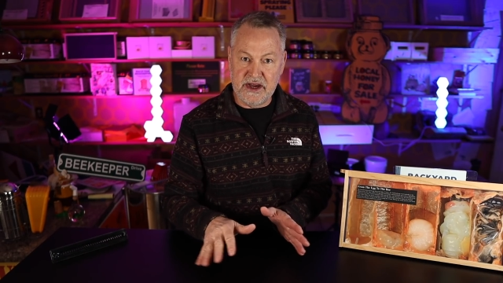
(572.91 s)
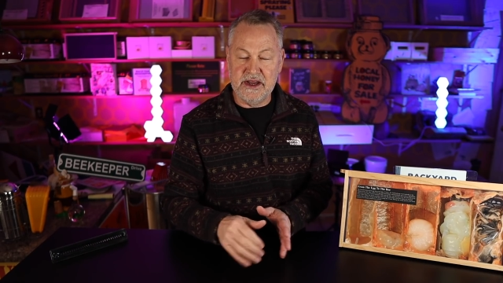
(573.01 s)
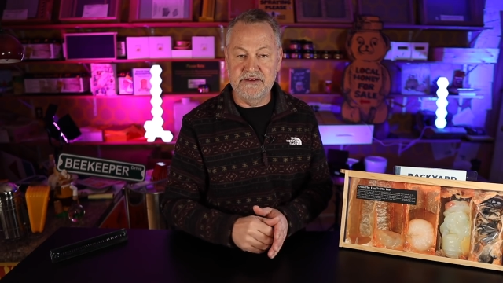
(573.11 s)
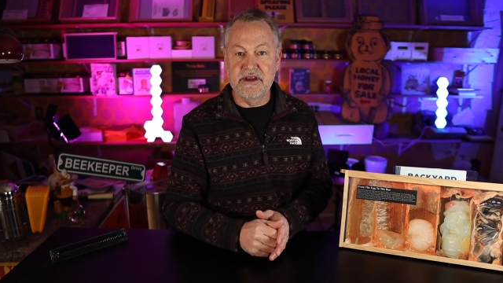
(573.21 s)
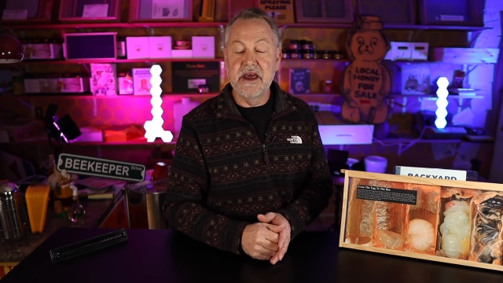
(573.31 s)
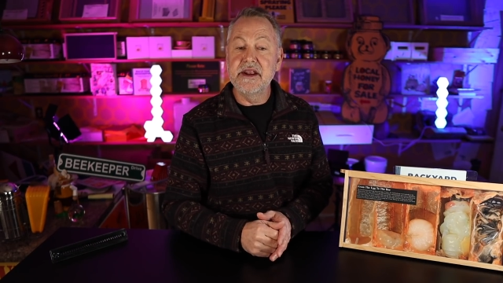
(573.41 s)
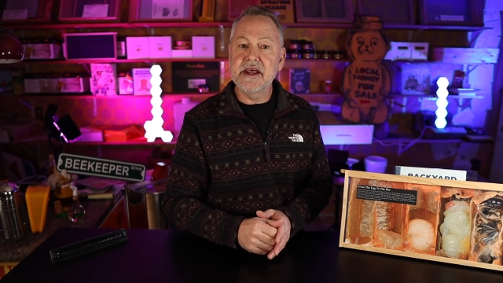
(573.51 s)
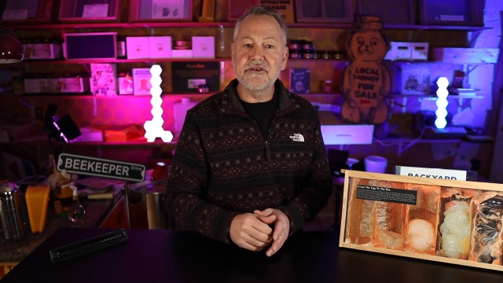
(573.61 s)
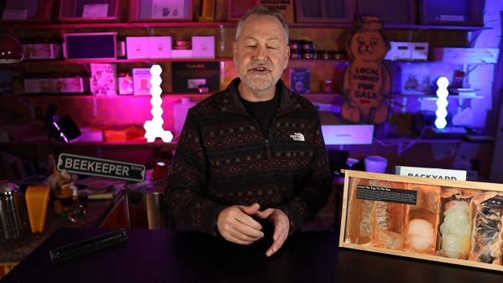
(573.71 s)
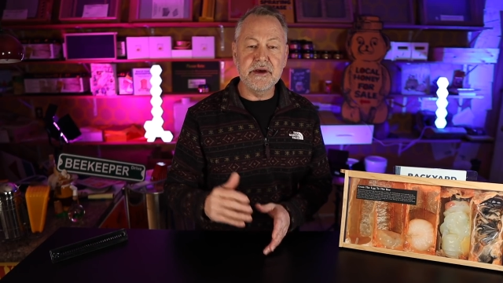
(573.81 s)
the hive.
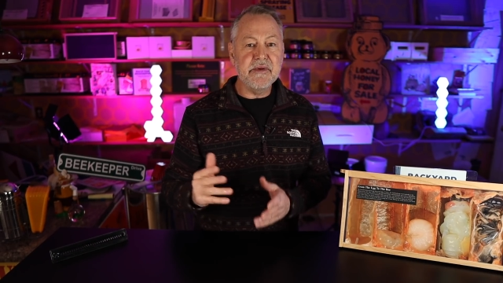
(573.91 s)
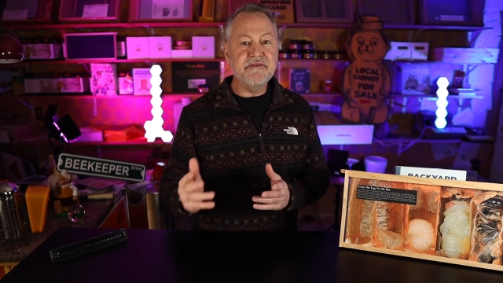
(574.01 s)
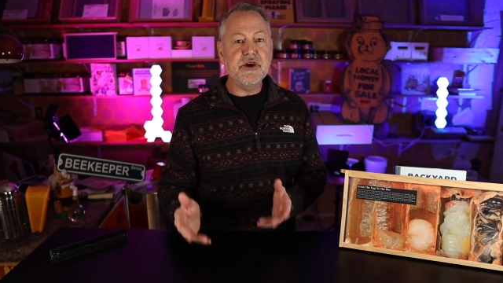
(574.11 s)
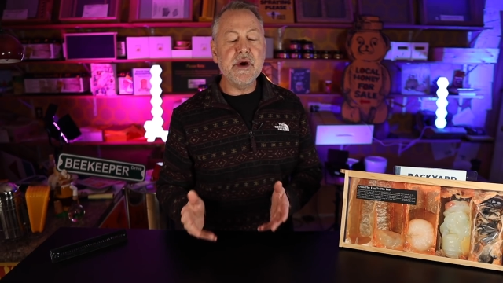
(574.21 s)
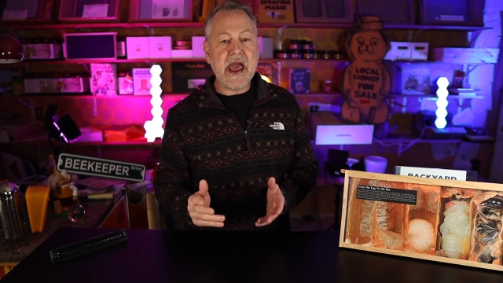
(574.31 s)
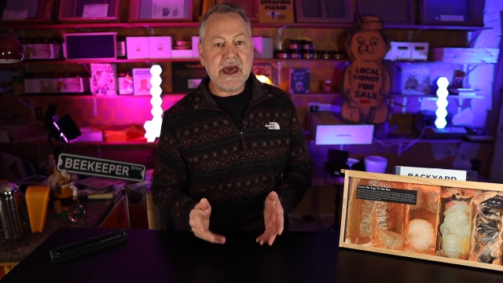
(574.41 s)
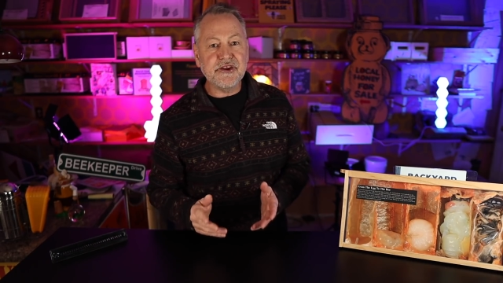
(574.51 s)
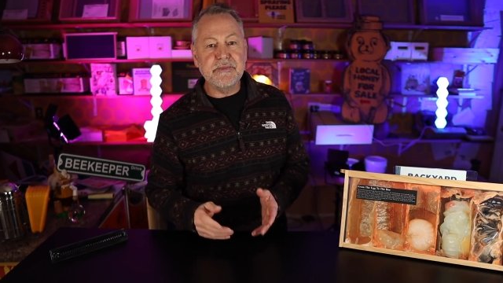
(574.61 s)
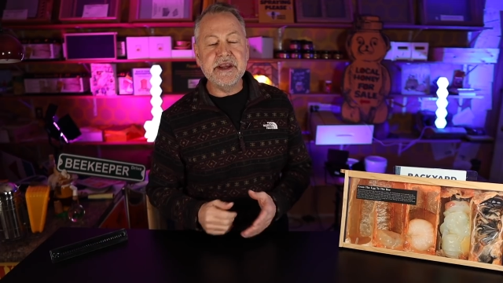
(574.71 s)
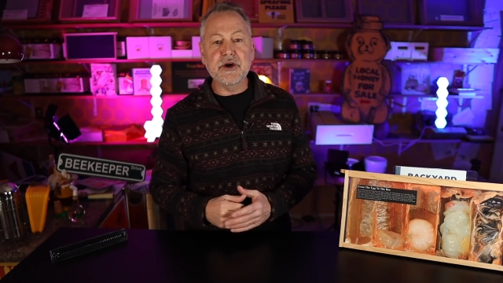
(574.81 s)
Now, some of you
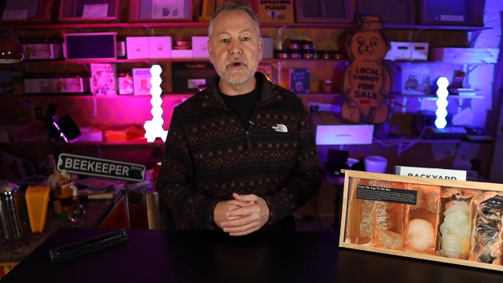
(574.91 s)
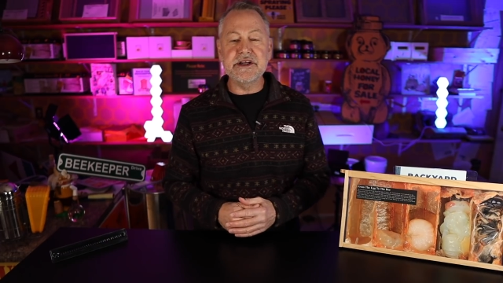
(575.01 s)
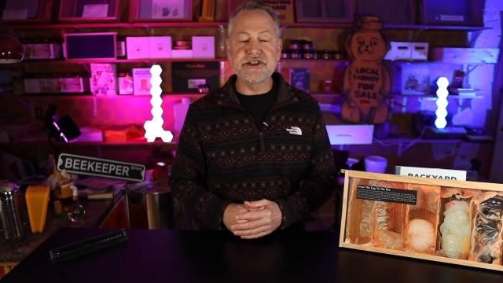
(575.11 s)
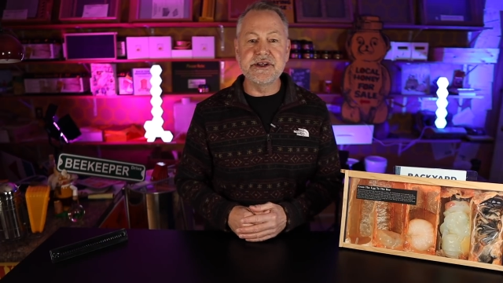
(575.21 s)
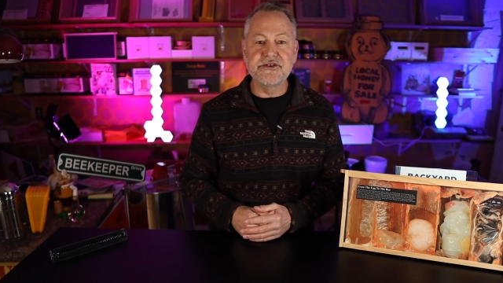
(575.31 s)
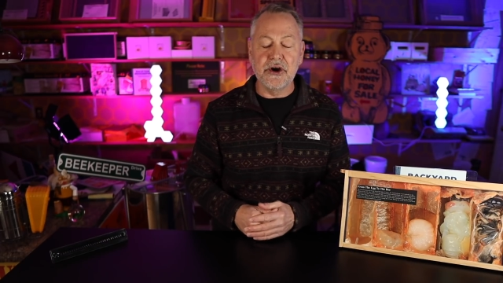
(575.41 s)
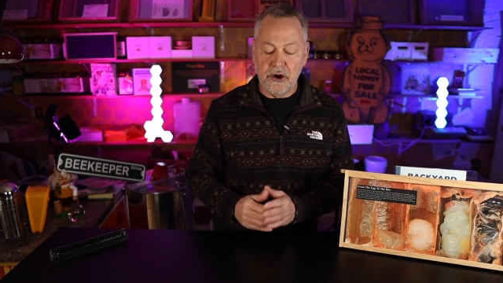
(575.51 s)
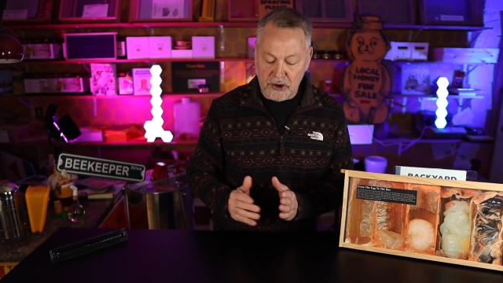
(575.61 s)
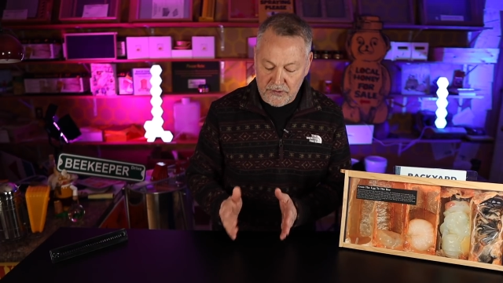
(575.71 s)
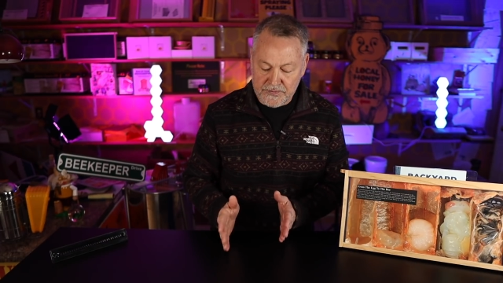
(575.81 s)
ask me questions
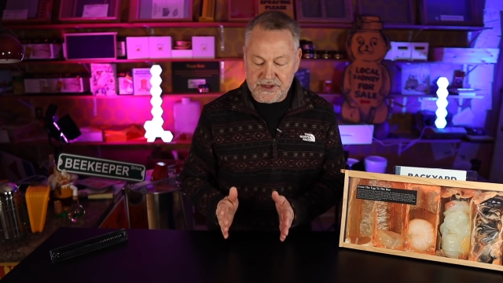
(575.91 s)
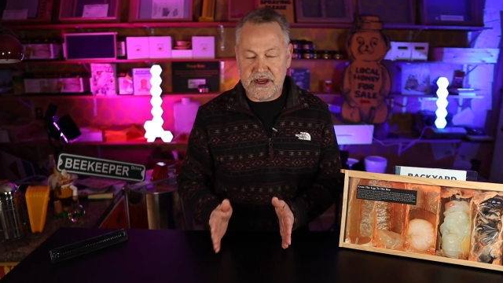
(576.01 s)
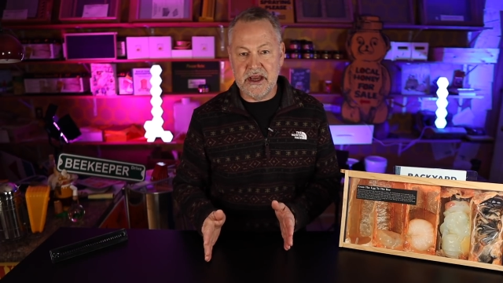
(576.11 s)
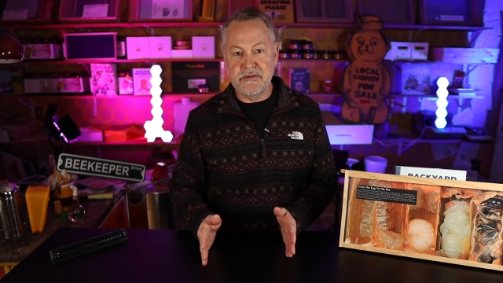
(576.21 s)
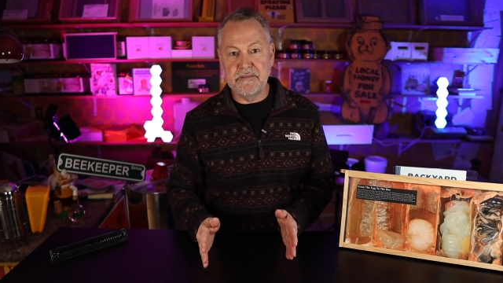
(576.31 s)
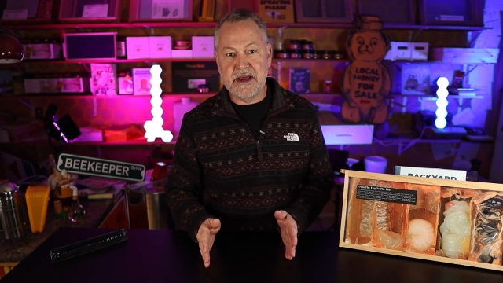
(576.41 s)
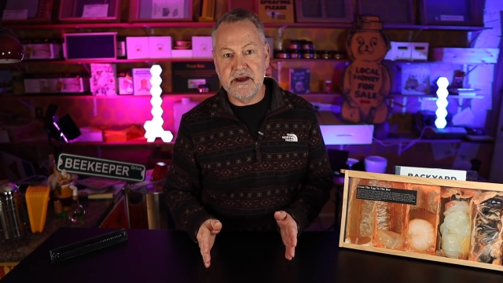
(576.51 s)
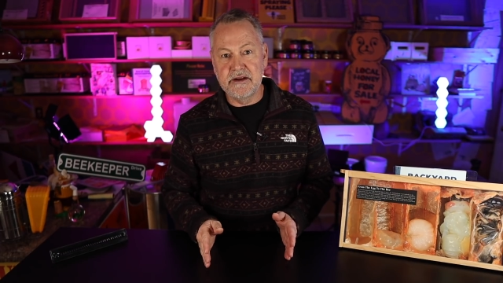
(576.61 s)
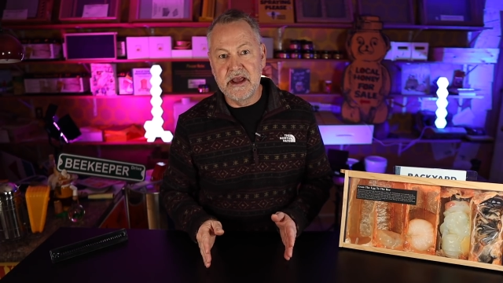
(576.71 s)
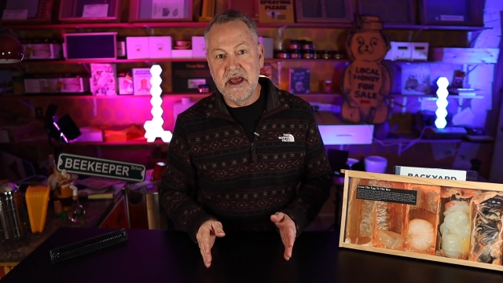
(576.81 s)
all the time
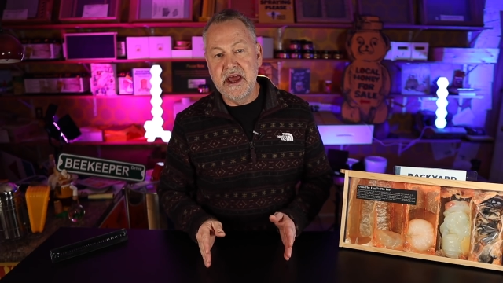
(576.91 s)
about,